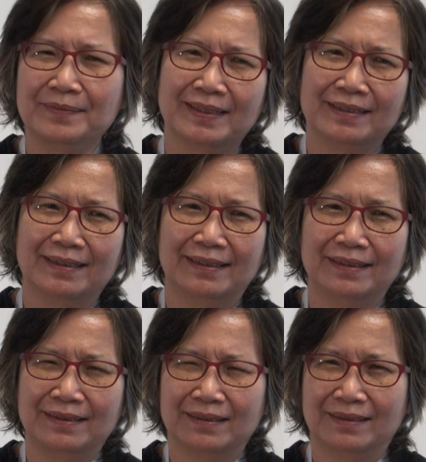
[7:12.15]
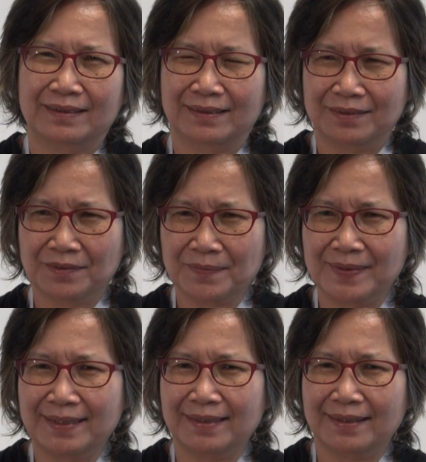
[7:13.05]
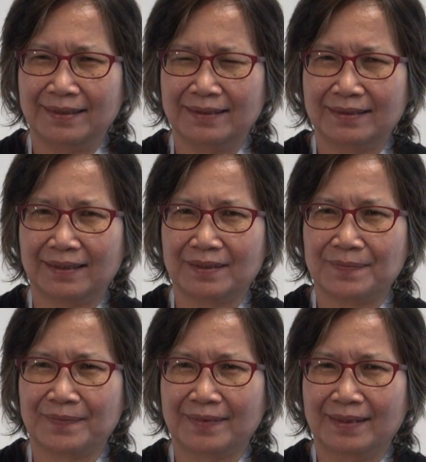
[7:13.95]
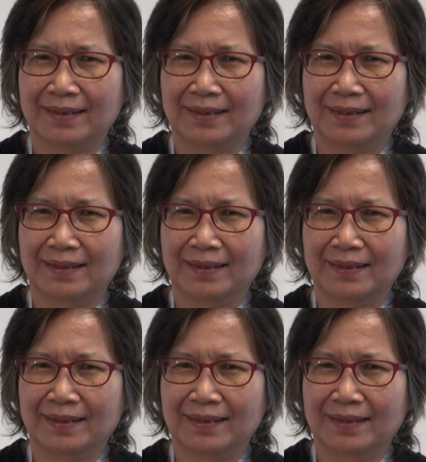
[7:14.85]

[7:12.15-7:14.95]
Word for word: of the internet for me is um,